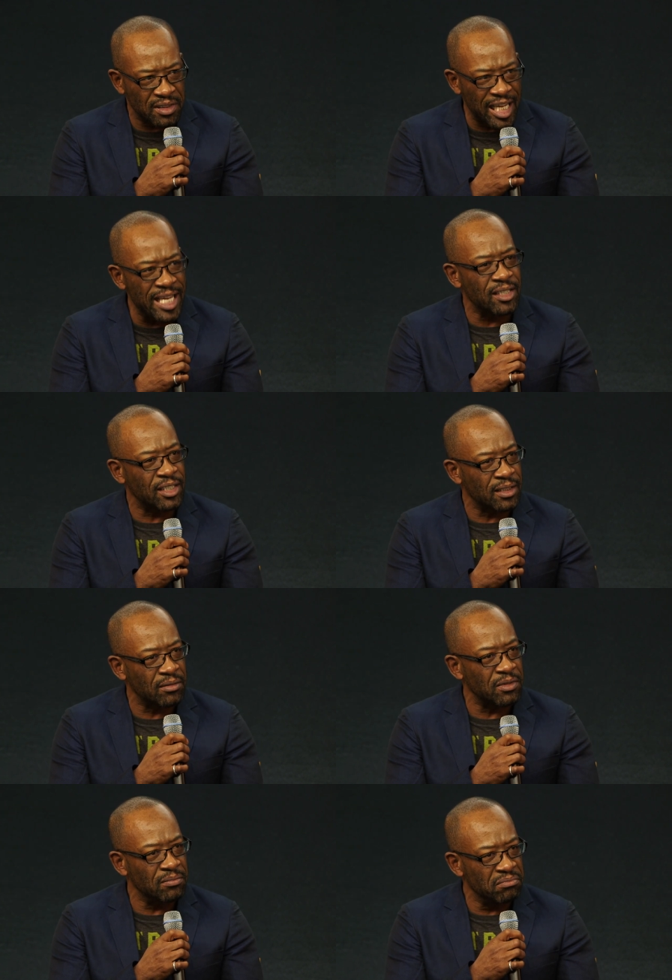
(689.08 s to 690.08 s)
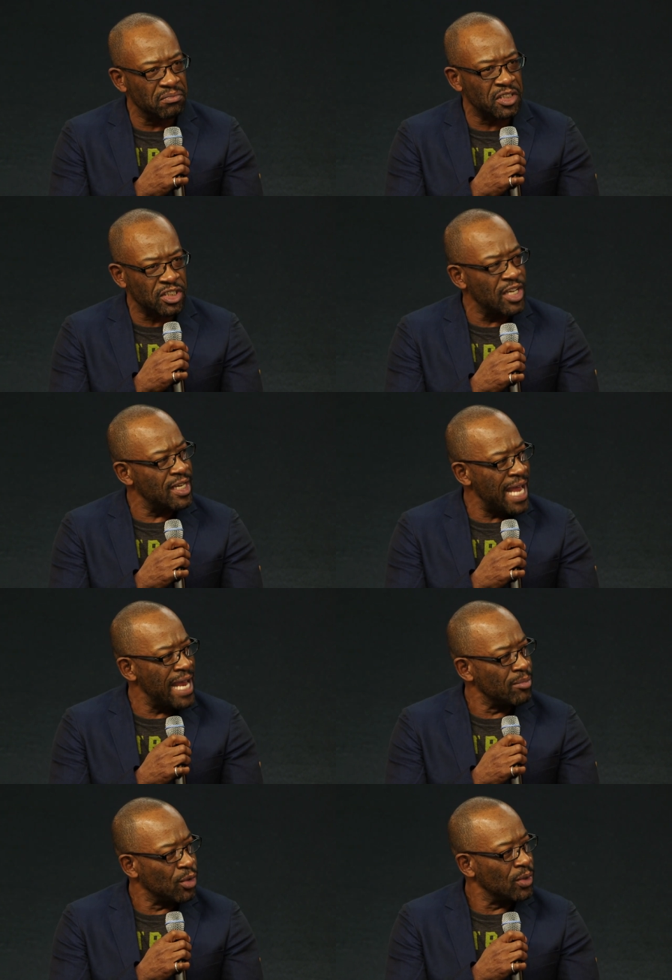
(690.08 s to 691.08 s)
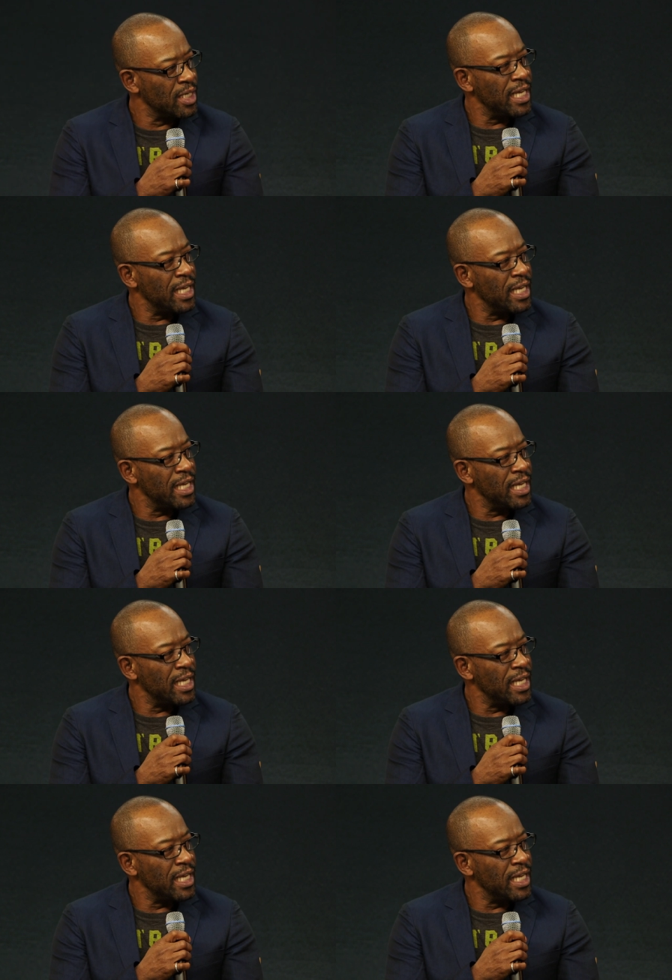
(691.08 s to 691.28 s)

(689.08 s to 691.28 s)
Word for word: takes a certain animal.